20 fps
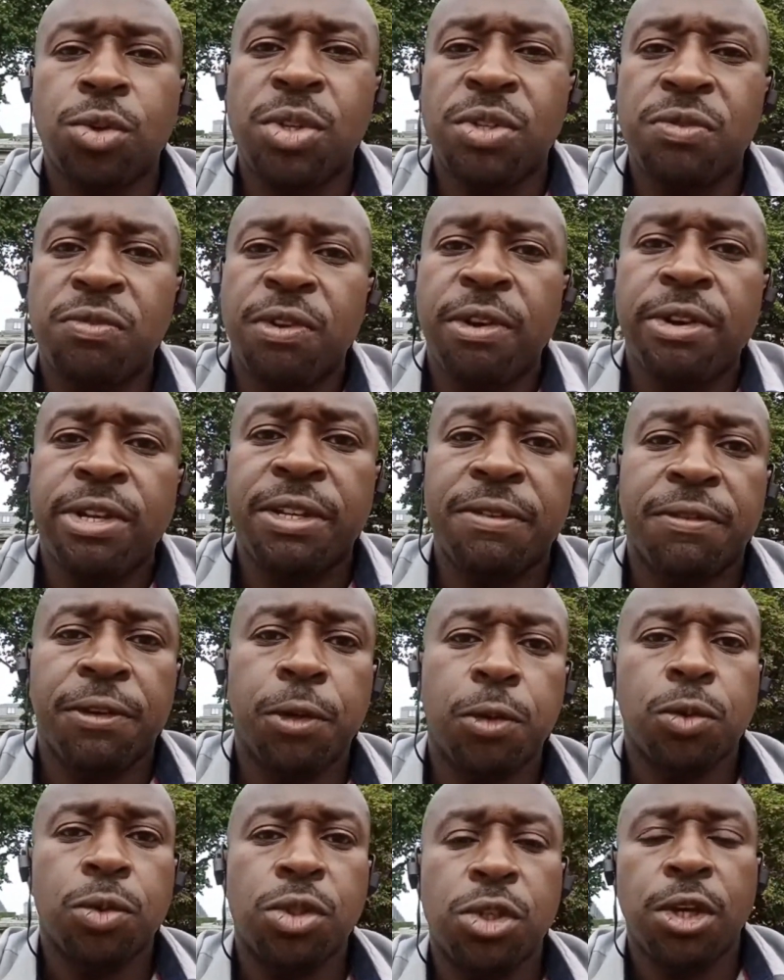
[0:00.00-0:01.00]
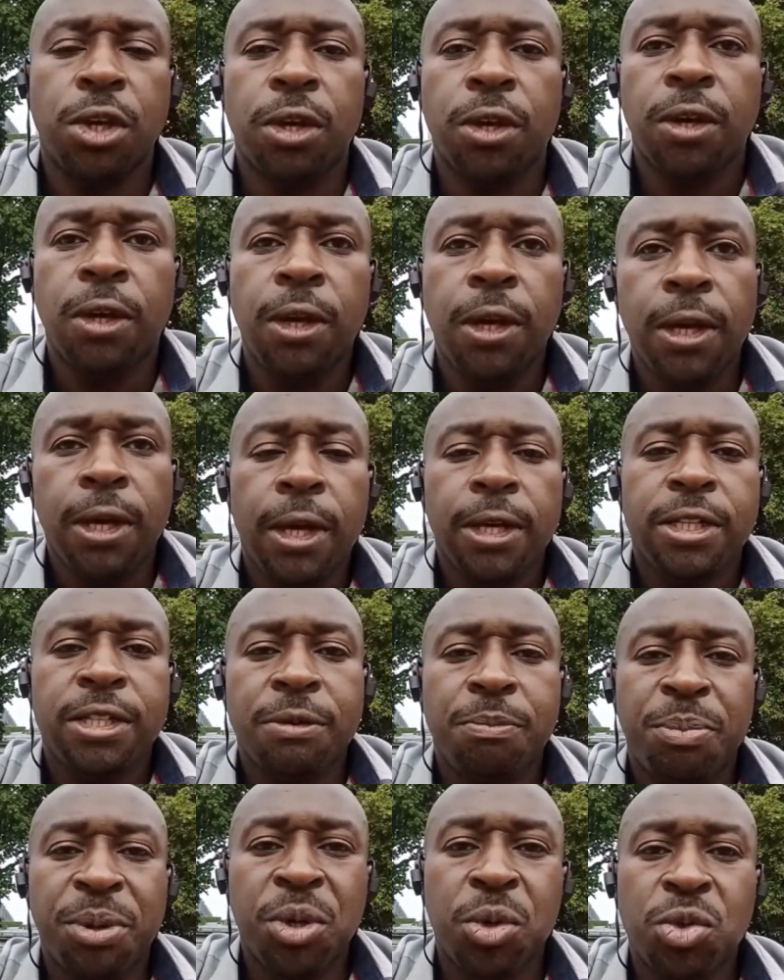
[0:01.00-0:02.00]
It's very difficult
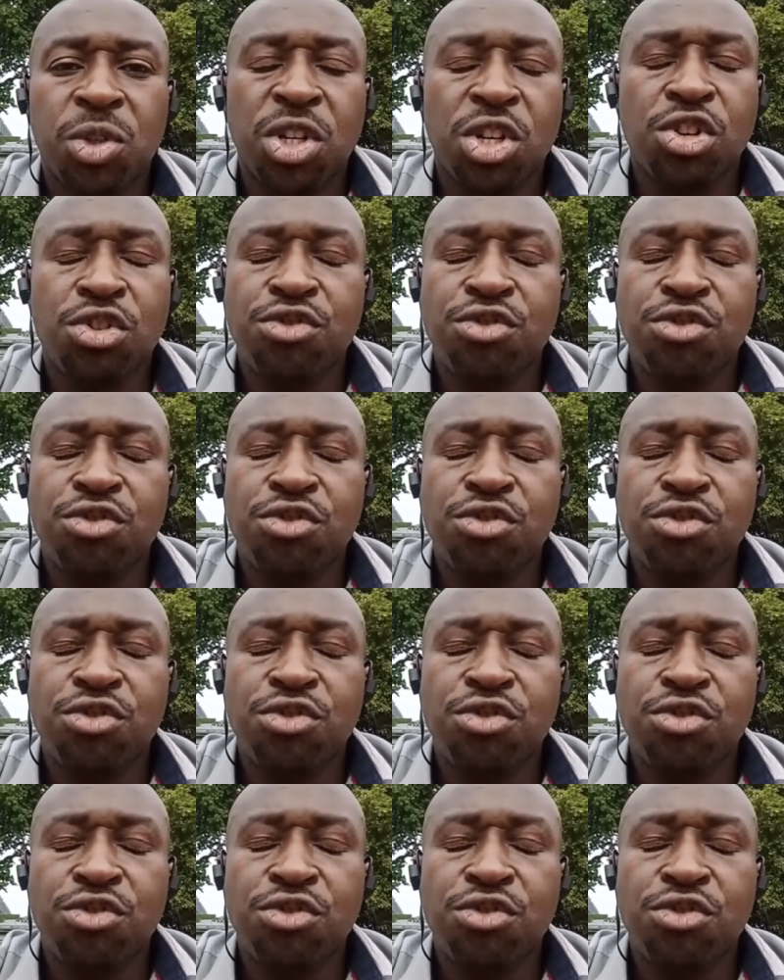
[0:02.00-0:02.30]
to build a